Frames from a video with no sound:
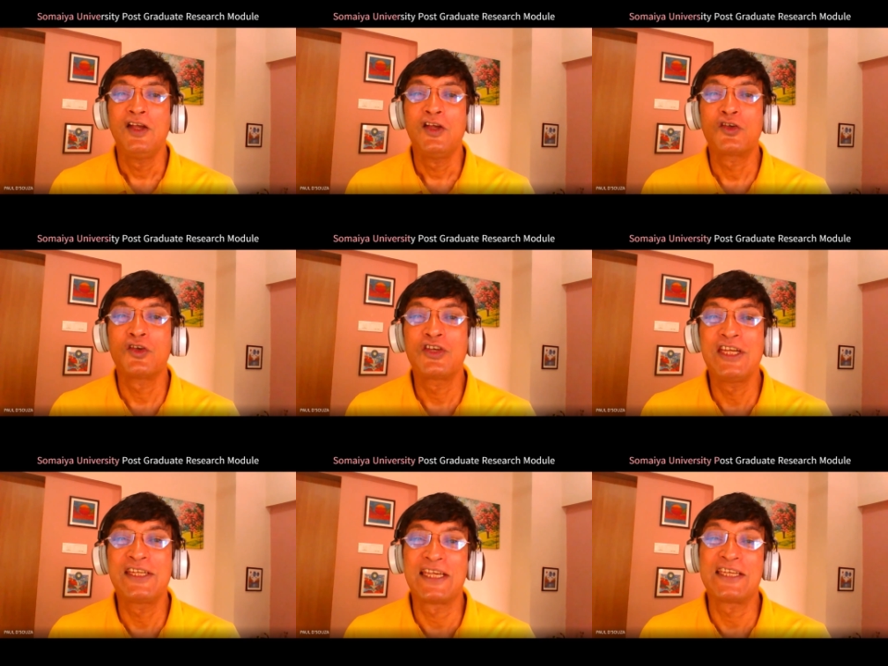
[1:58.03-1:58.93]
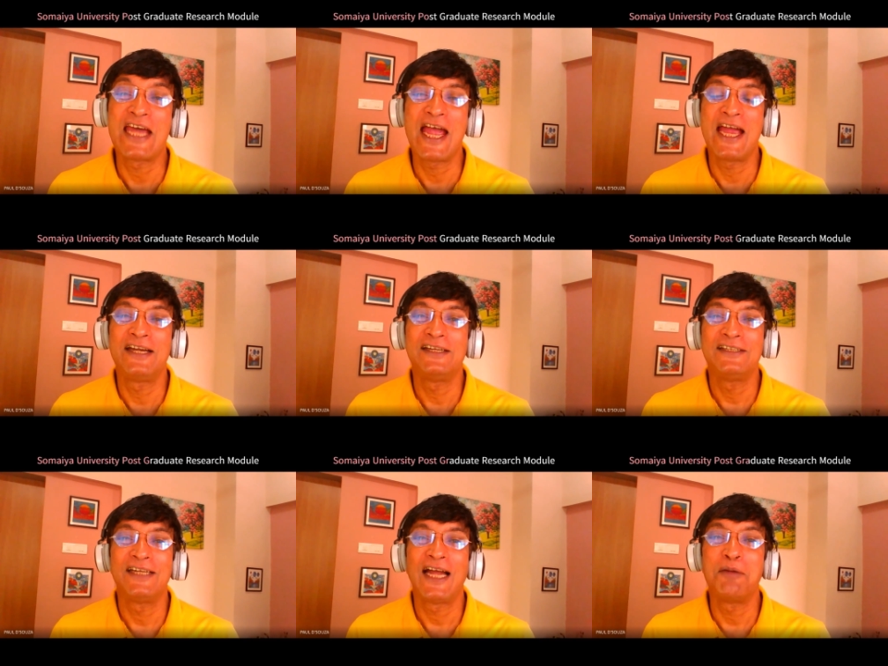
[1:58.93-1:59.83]
So she says, "Dad,
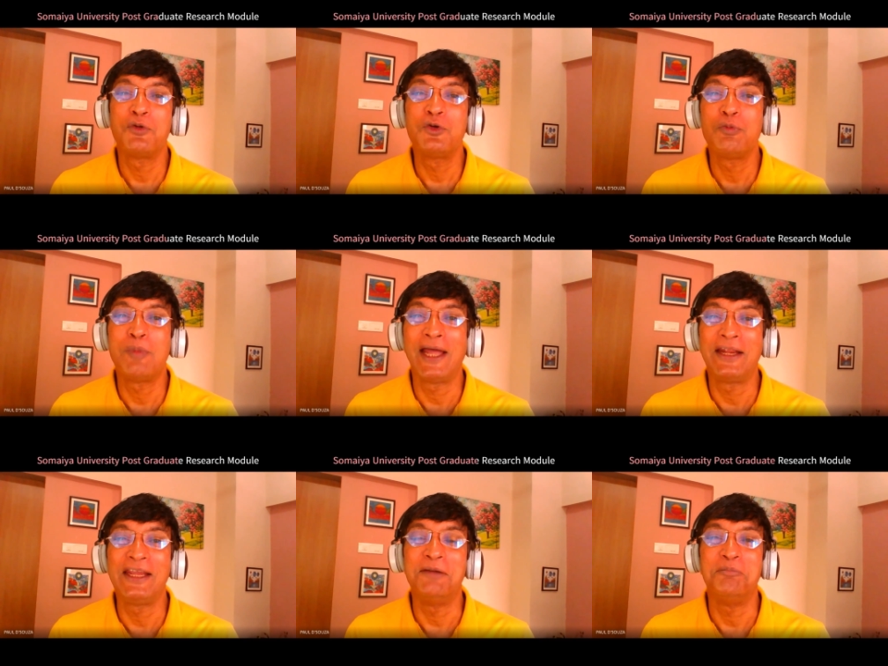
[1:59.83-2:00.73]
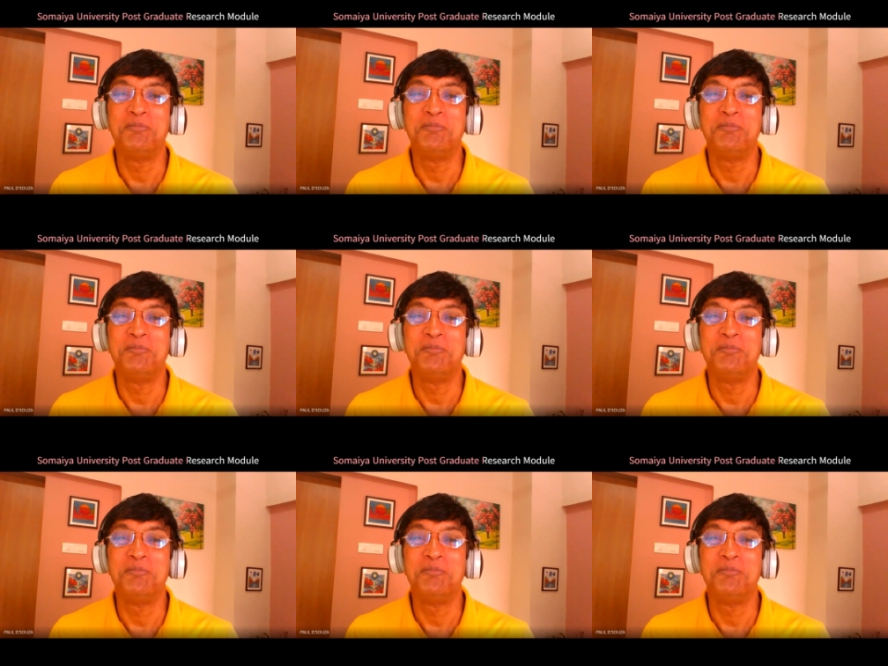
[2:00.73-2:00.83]
I'm going to marry him."